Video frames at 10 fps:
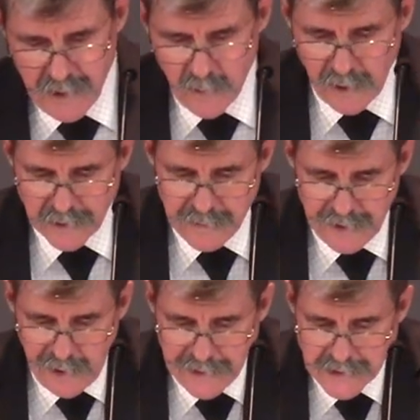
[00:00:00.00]
We are to be
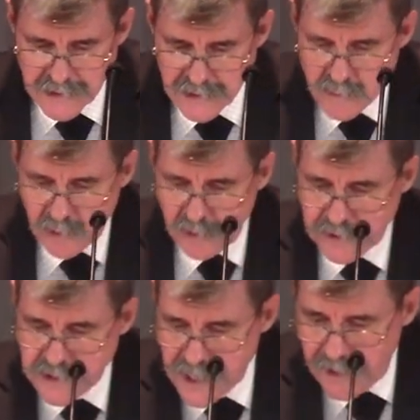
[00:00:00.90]
lights in this world,
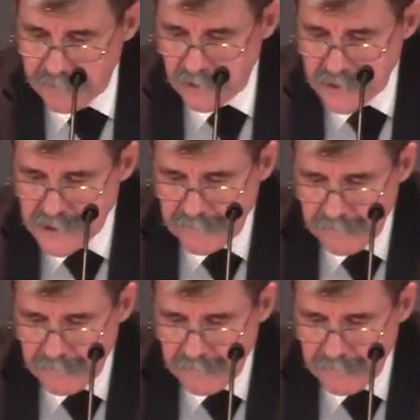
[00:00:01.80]
examples,